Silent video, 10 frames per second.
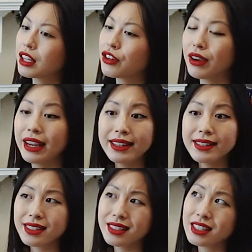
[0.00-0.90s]

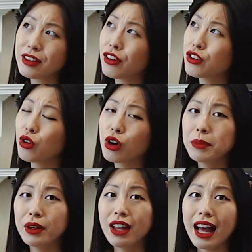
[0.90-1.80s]
greens and stuff are
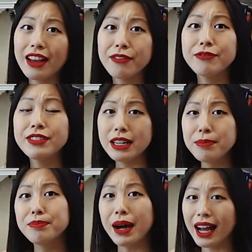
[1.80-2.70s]
normal. I
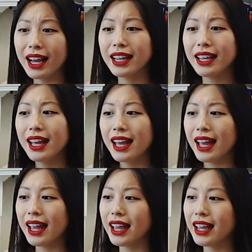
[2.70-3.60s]
did buy
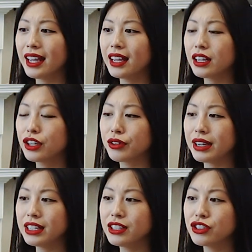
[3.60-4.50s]
a
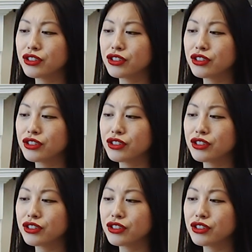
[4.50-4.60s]
green